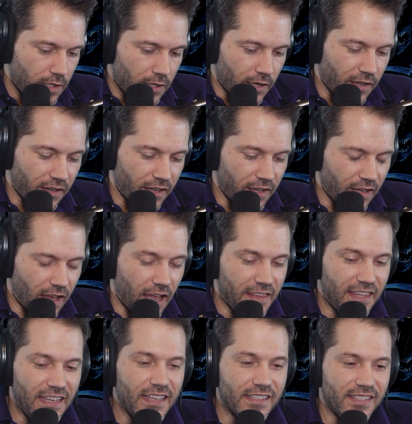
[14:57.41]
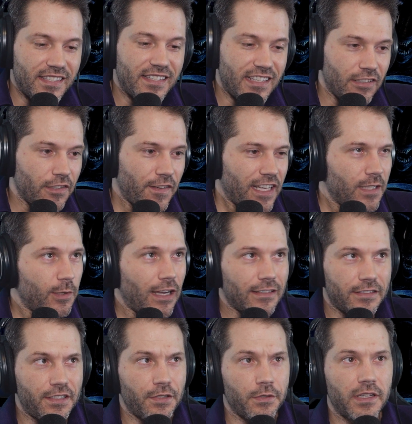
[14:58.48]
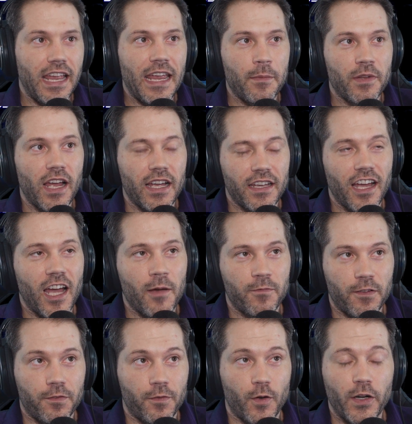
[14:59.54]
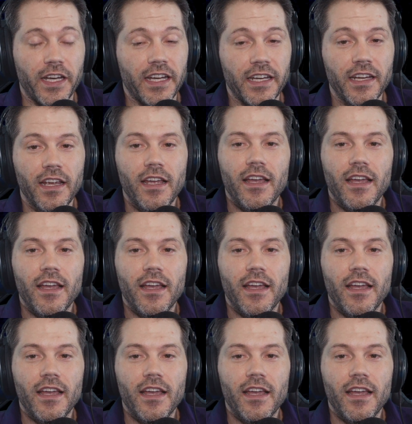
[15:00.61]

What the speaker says: I think it's still available, altitudegame.com, for free.